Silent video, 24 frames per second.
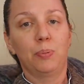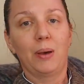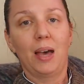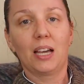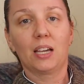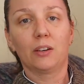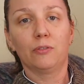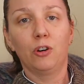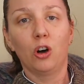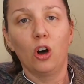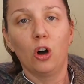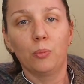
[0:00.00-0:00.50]

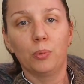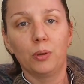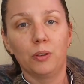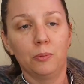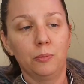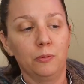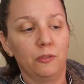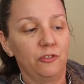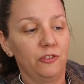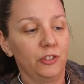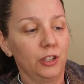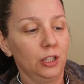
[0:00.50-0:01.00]
of hobby
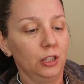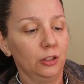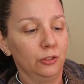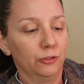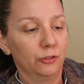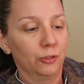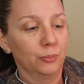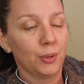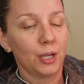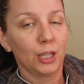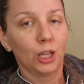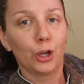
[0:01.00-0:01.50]
fill
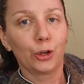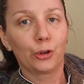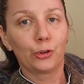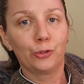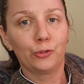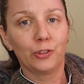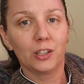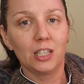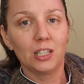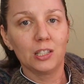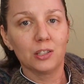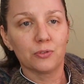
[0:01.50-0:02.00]
from my local
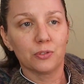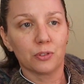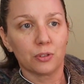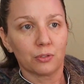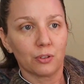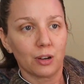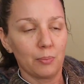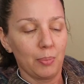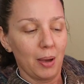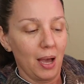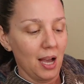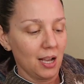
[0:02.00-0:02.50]
Vinnies for
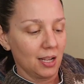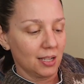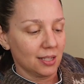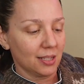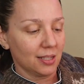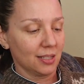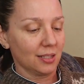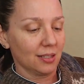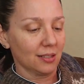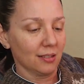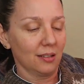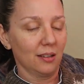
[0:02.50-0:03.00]

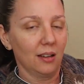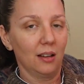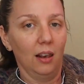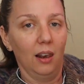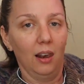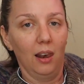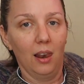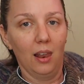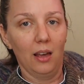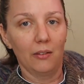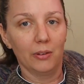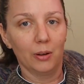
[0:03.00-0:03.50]
$3.
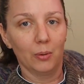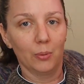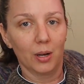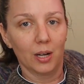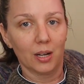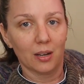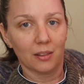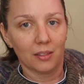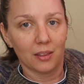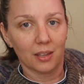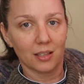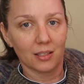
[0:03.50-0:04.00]
Love it
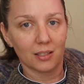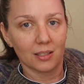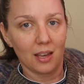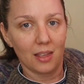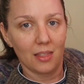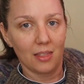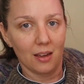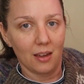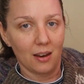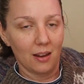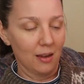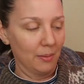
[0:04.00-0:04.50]
when things like
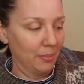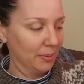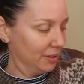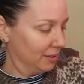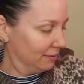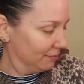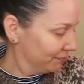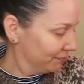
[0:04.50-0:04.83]
that happen,